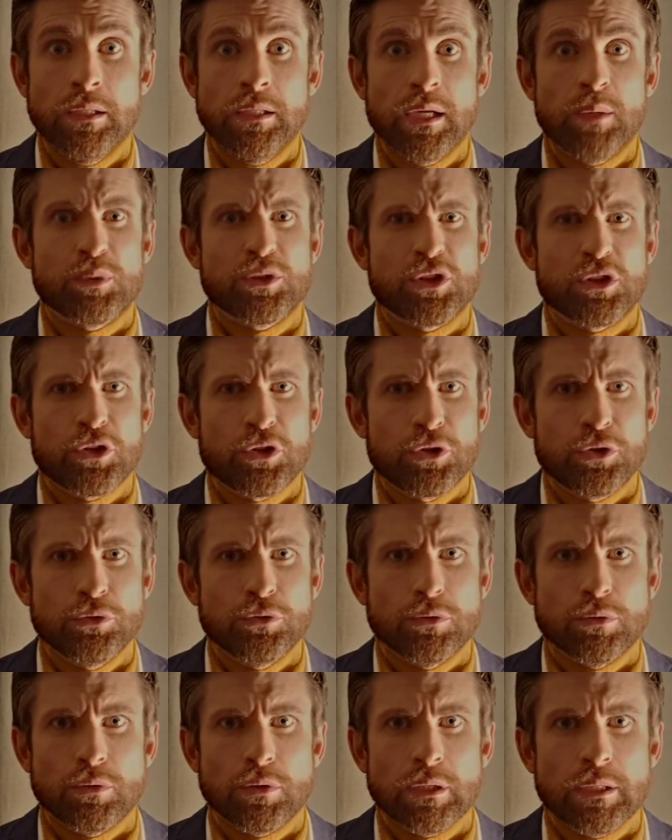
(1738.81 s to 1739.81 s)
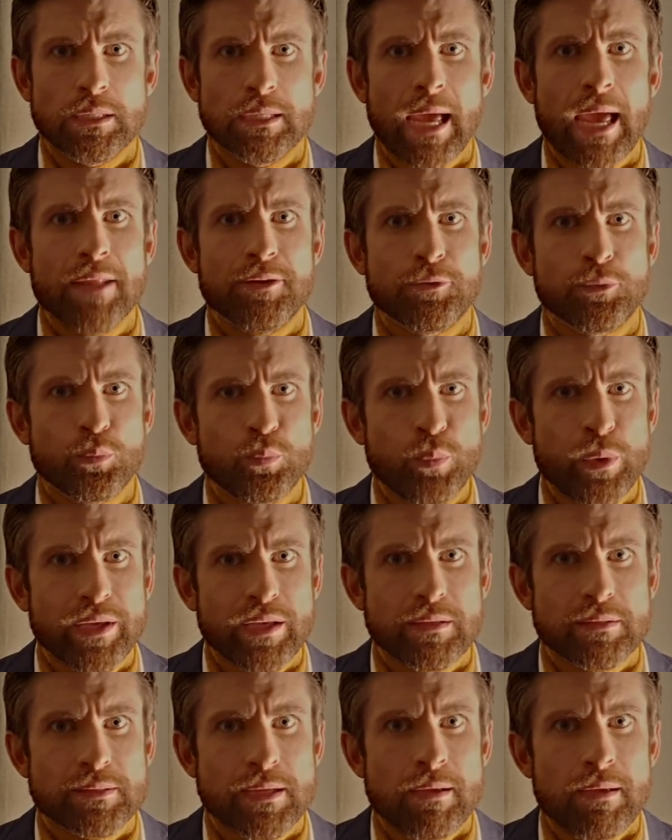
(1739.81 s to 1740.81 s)
It was cruel and
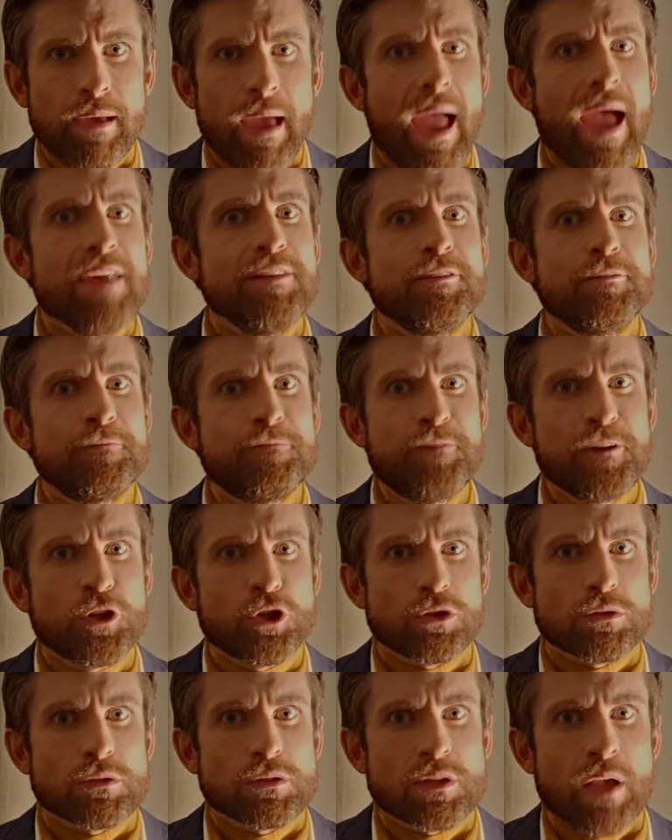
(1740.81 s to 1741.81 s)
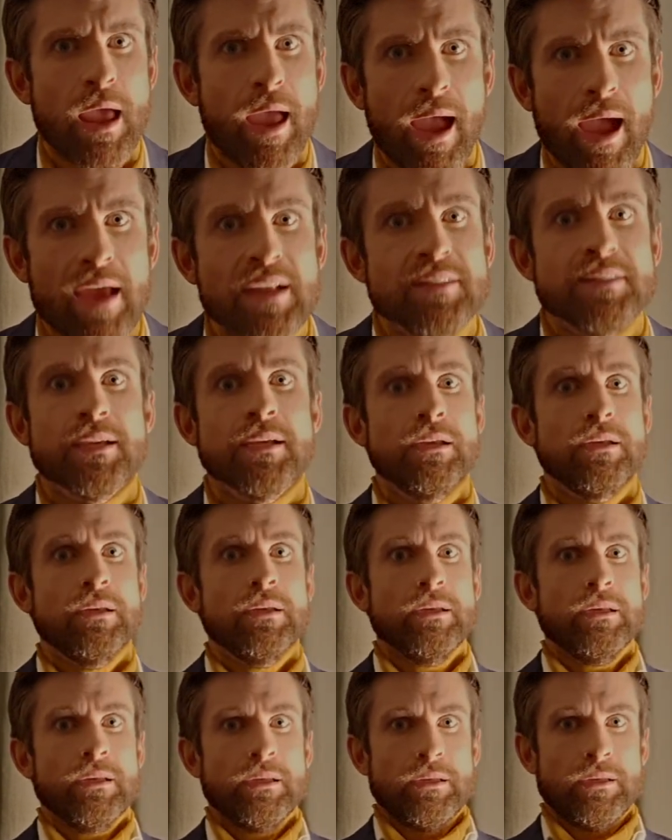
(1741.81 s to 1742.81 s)
wicked and vicious and...
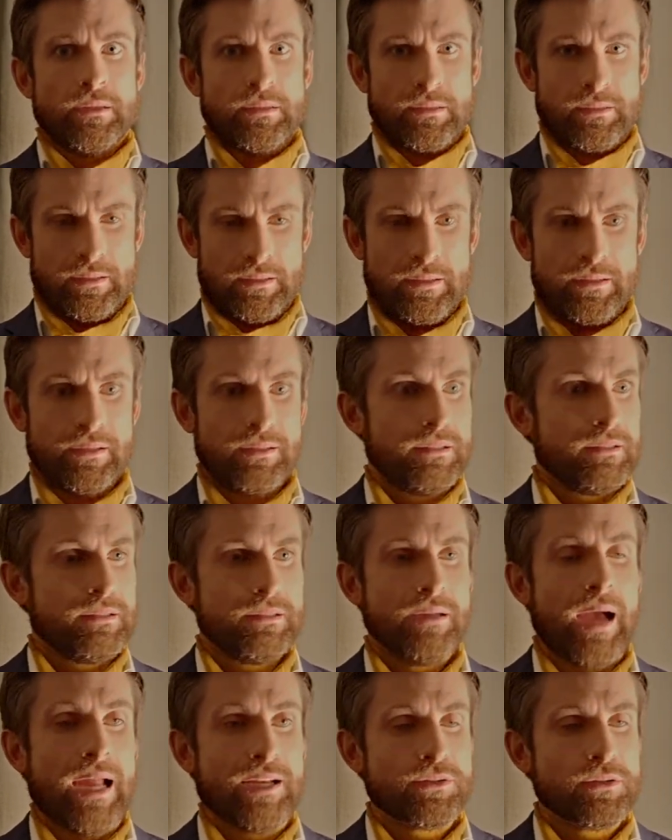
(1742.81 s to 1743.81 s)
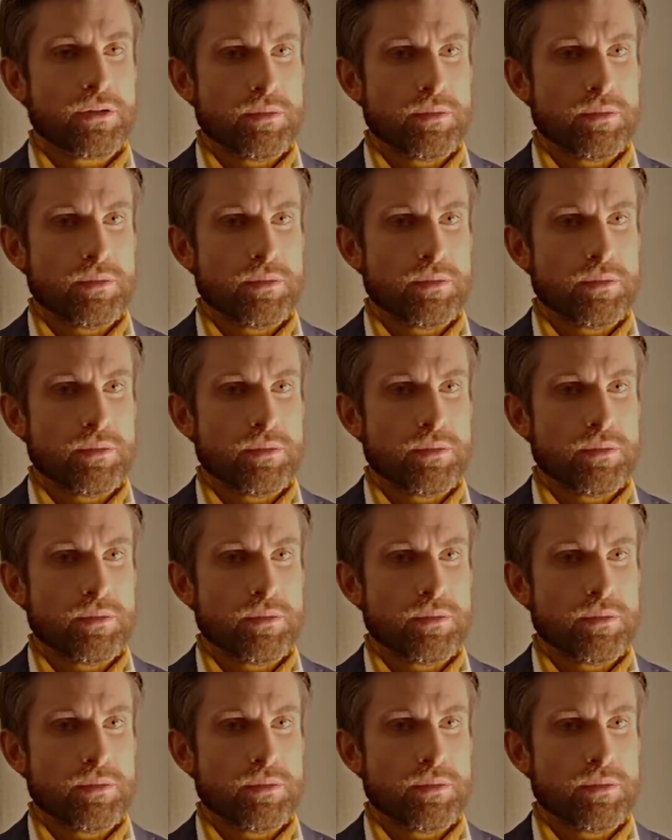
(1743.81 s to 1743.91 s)
I took a